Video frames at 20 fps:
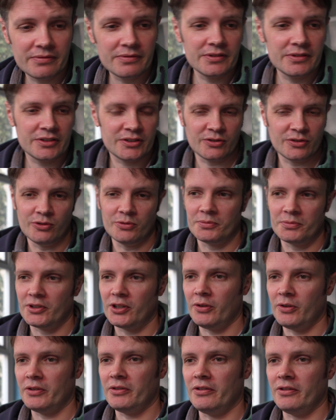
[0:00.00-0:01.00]
storm
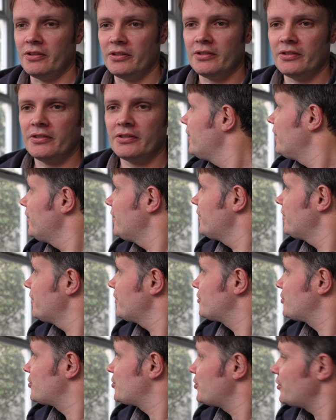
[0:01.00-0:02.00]
going on in a
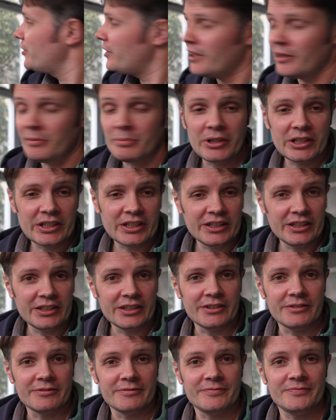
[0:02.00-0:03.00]
tree in my
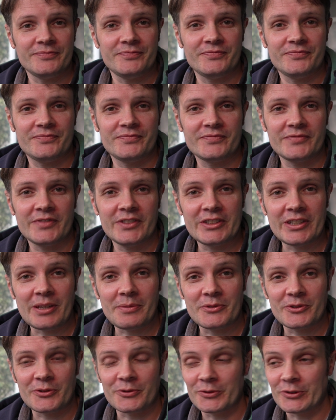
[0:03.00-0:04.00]
garden. This
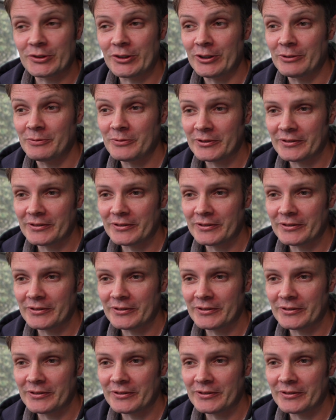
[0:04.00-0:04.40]
happens all the time.